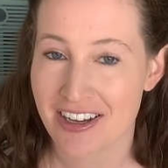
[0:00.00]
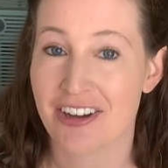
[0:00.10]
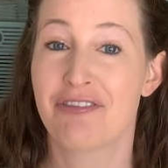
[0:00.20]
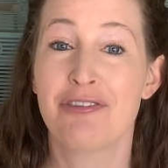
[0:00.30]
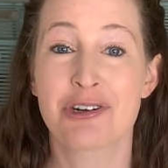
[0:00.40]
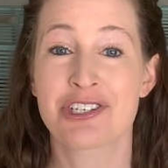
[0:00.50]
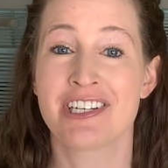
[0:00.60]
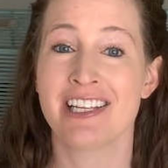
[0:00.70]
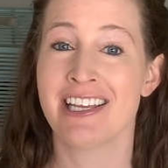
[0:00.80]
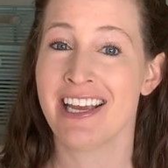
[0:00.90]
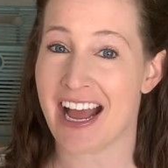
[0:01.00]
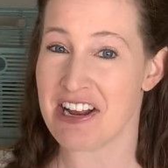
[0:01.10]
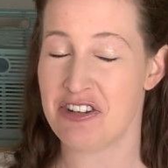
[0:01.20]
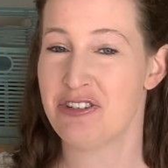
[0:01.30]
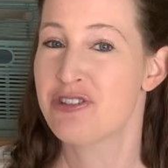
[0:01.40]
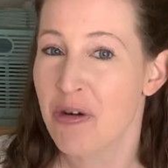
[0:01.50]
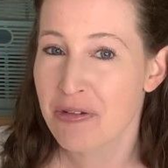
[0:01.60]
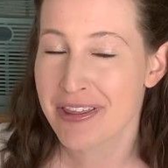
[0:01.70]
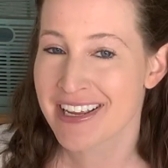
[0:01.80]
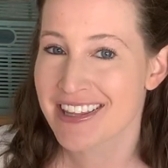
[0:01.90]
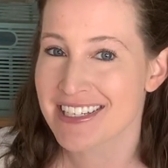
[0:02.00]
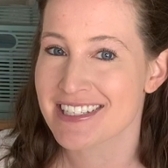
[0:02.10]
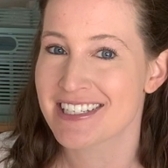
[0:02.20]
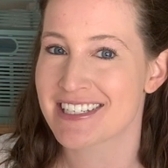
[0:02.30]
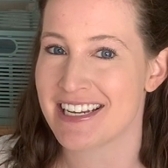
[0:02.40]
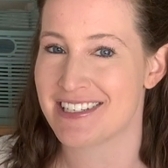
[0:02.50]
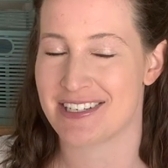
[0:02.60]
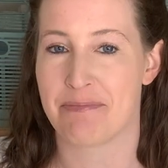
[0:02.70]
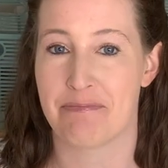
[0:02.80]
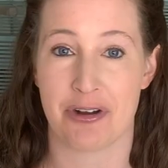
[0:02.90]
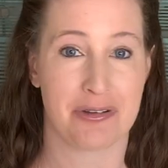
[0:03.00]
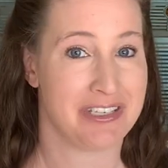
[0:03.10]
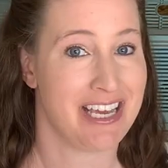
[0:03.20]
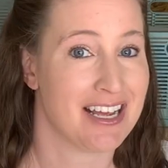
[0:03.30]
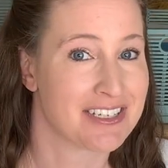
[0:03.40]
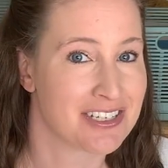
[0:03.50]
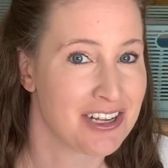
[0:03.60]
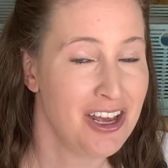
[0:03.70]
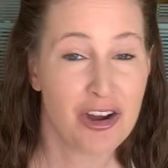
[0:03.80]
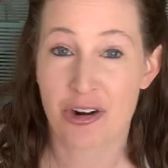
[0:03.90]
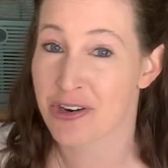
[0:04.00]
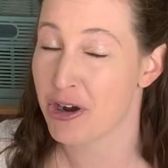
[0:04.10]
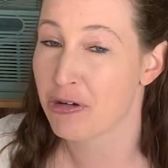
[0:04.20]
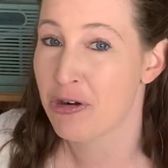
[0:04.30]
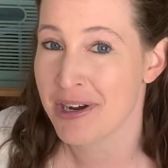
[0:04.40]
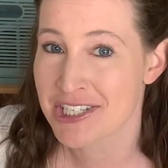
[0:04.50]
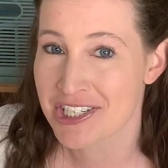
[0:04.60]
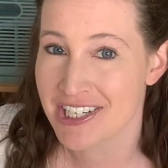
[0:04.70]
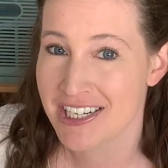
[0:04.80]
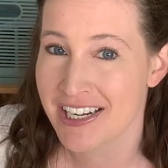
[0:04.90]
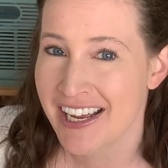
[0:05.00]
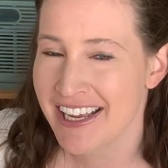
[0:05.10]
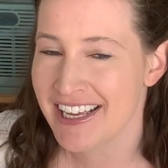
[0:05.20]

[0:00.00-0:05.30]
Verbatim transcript: Unfortunately, I don't think this is a simple yes or no question.